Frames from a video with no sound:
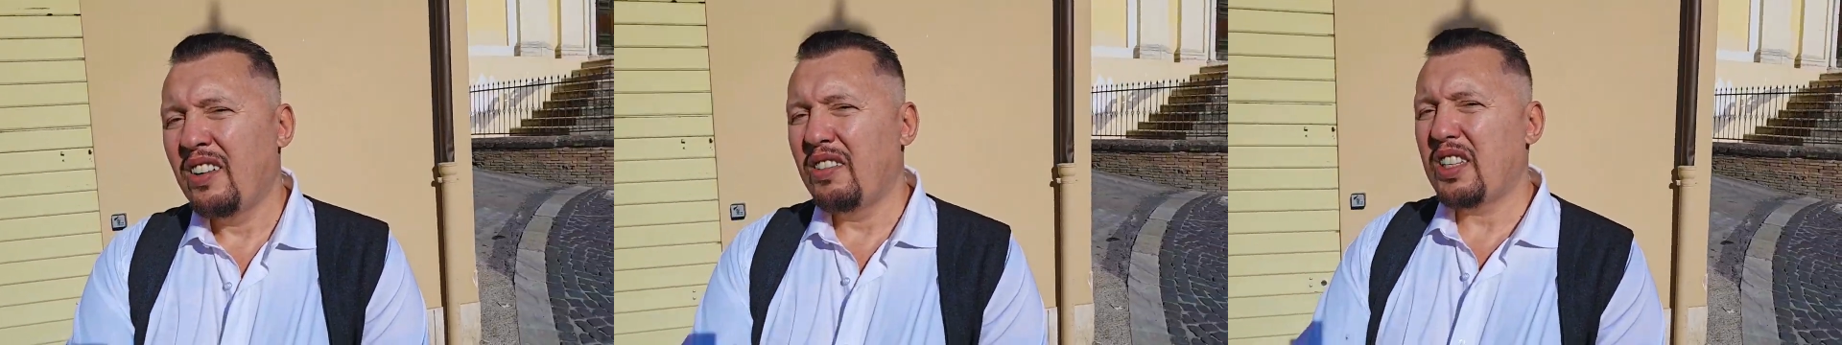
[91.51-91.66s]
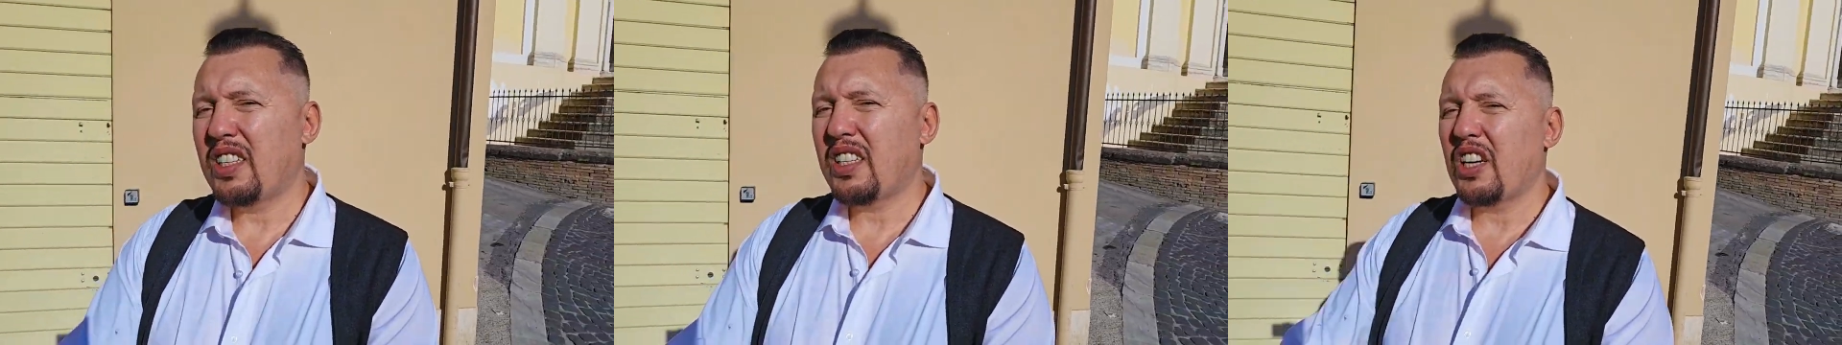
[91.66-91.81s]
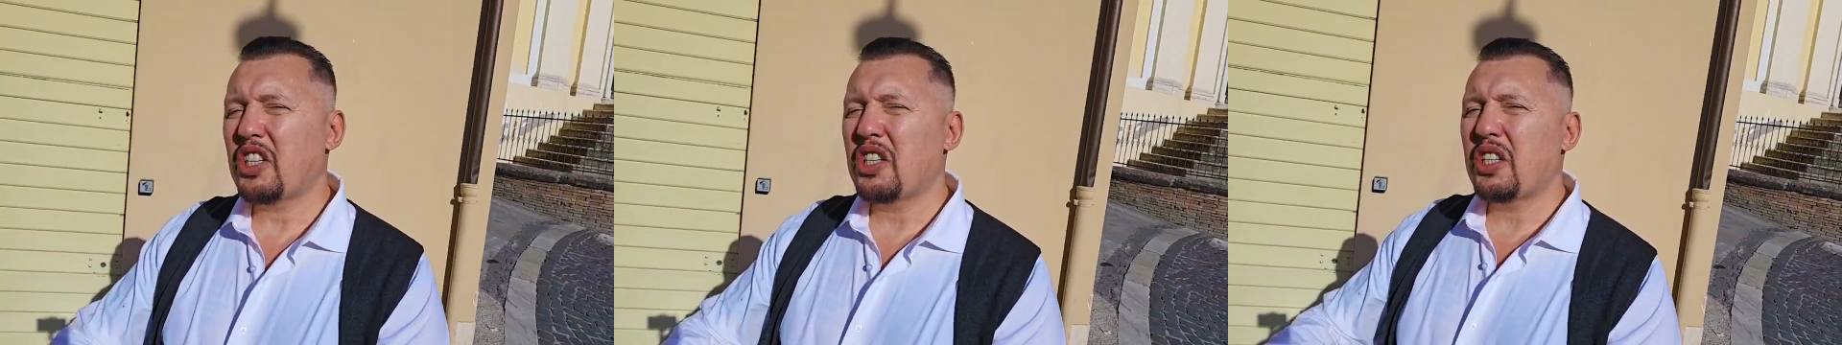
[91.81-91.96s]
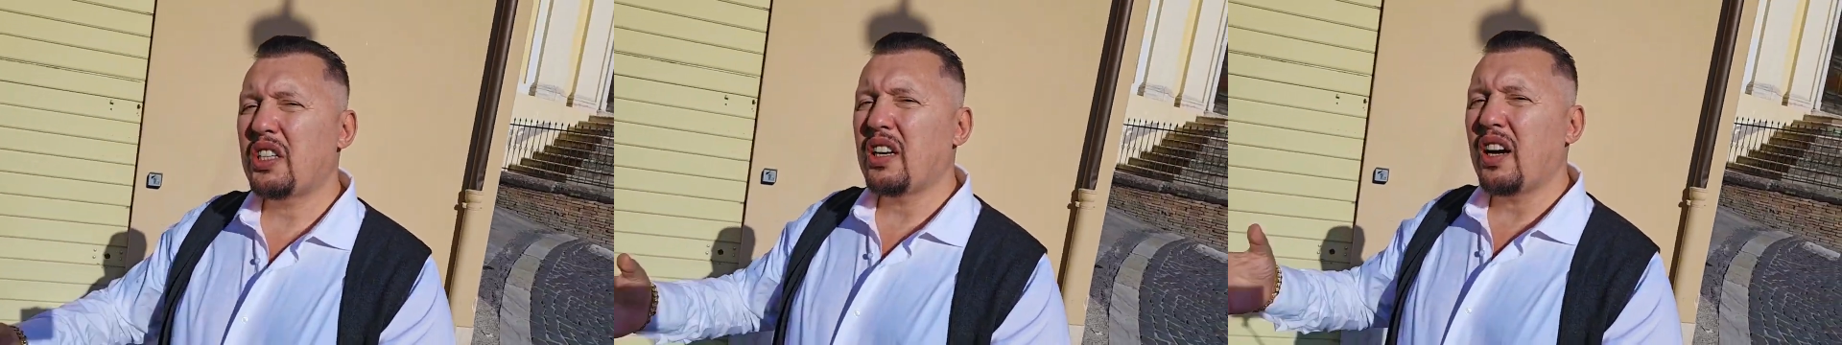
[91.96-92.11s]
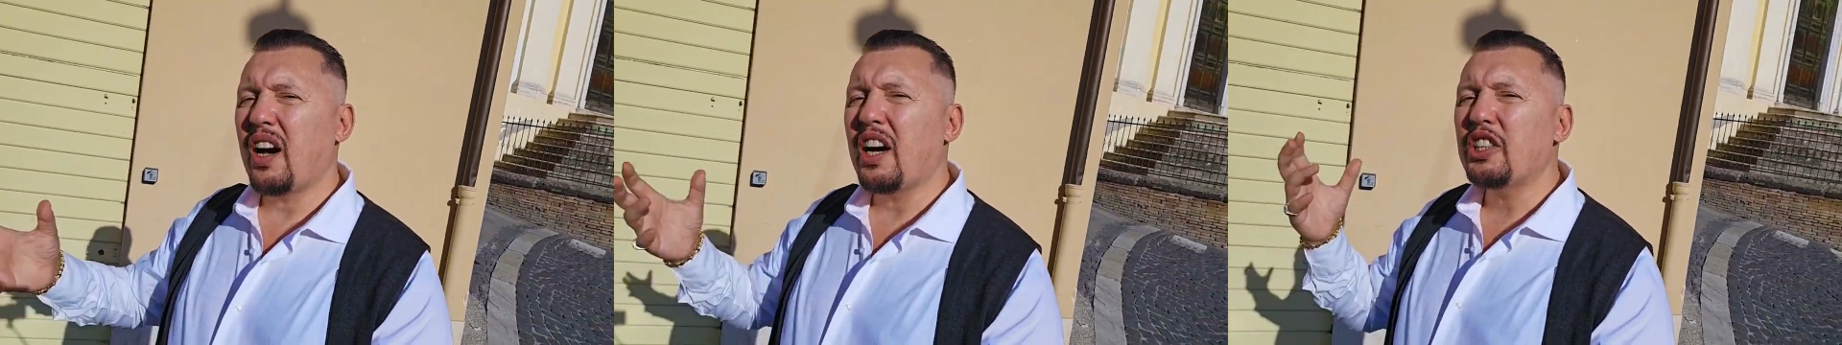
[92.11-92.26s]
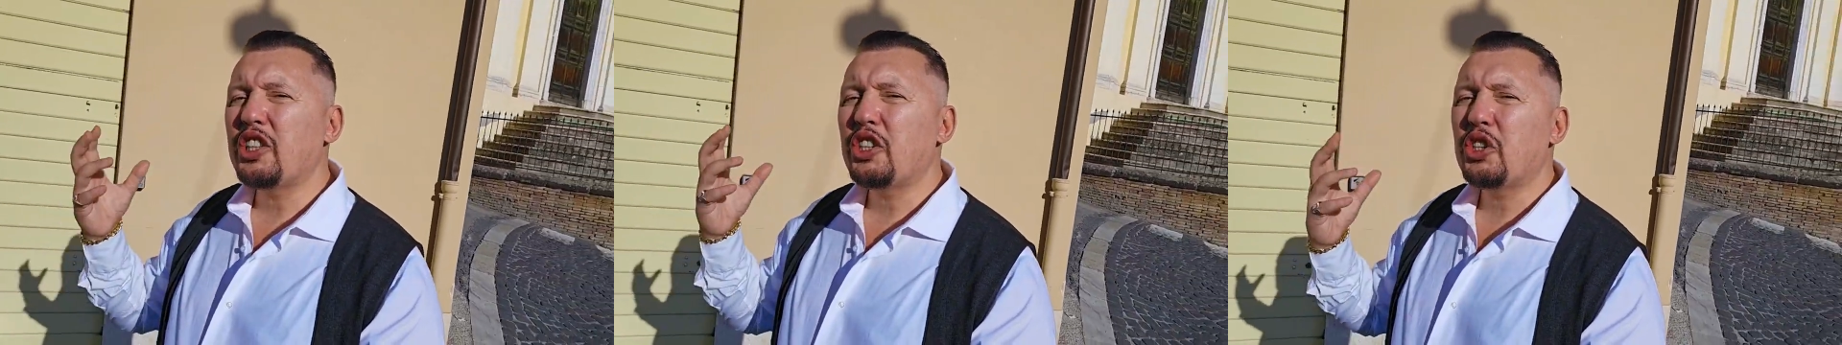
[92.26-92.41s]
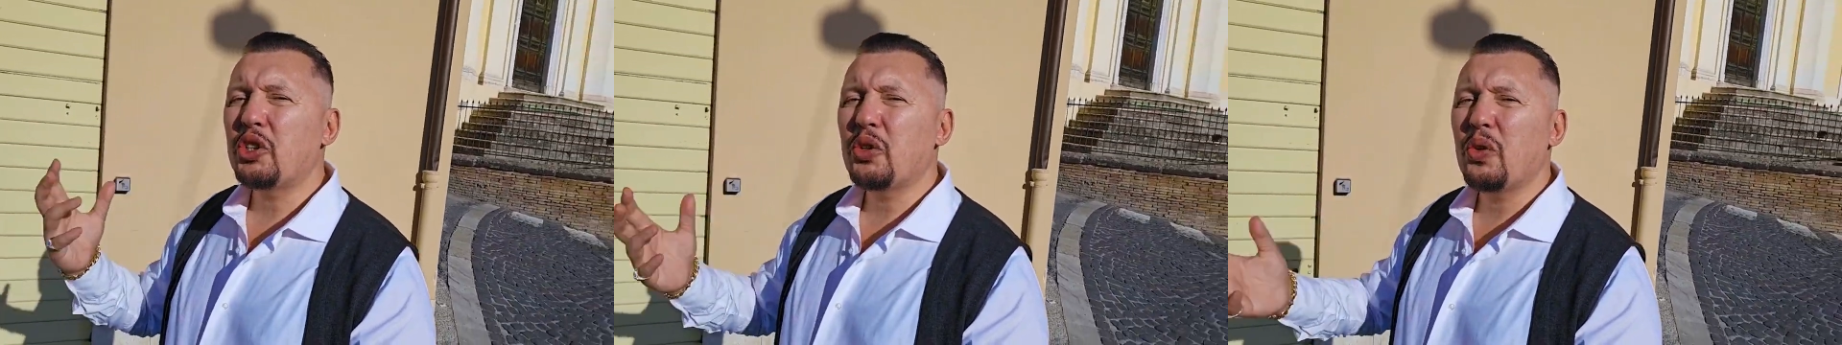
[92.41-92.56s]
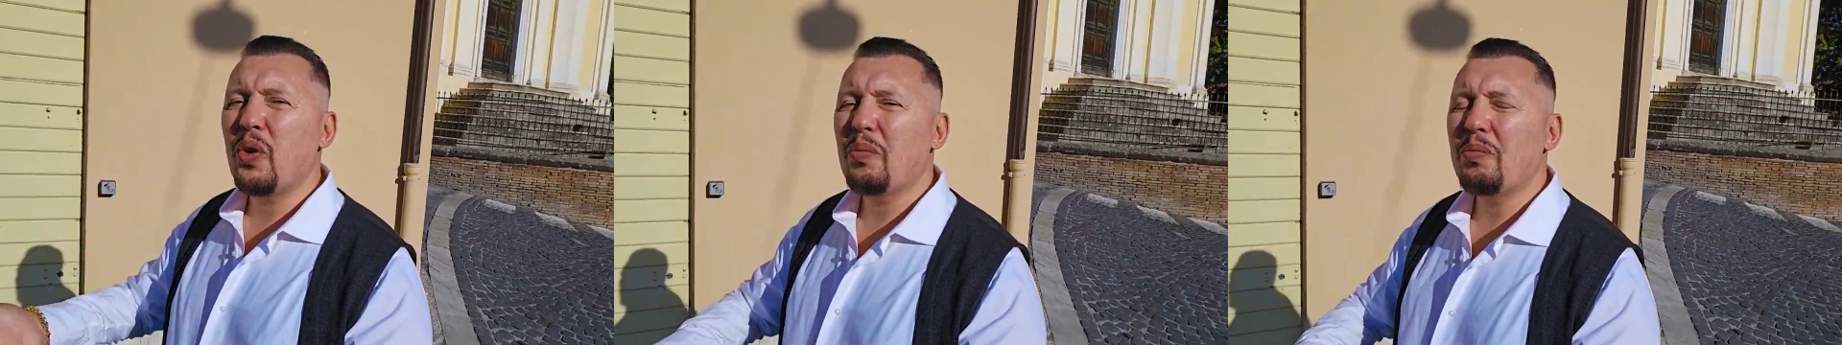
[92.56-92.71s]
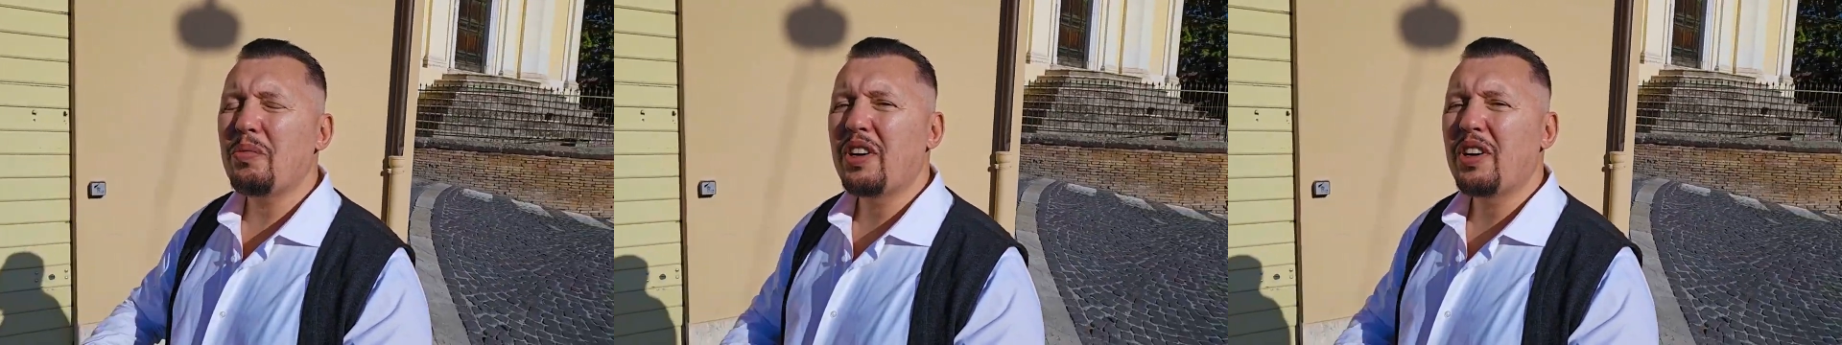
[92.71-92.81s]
right today.